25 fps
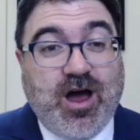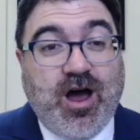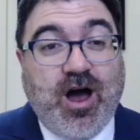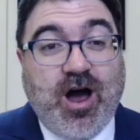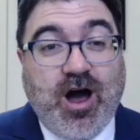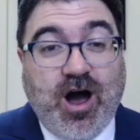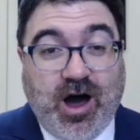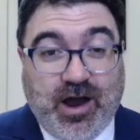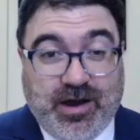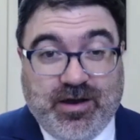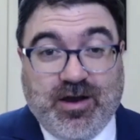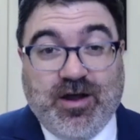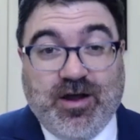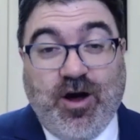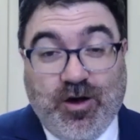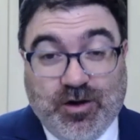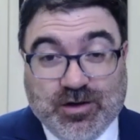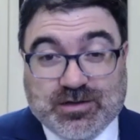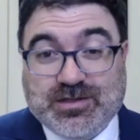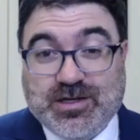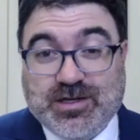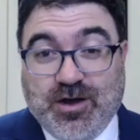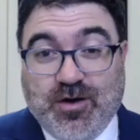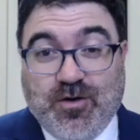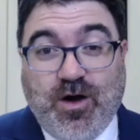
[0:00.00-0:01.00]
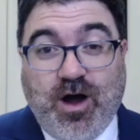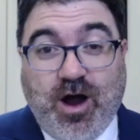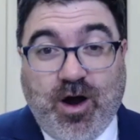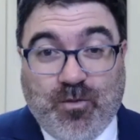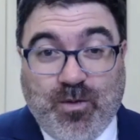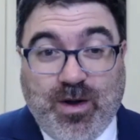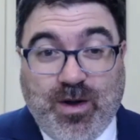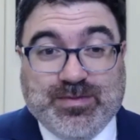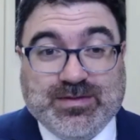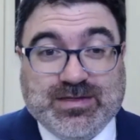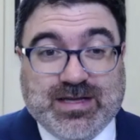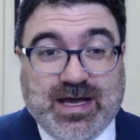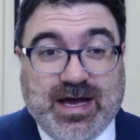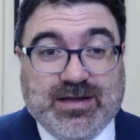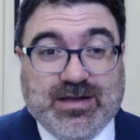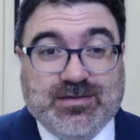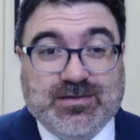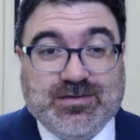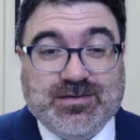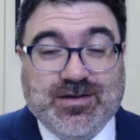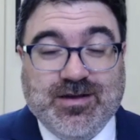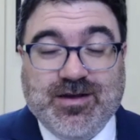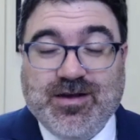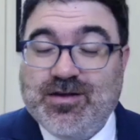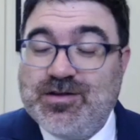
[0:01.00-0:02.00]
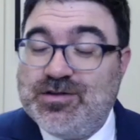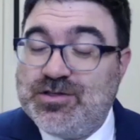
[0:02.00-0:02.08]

on also our websites.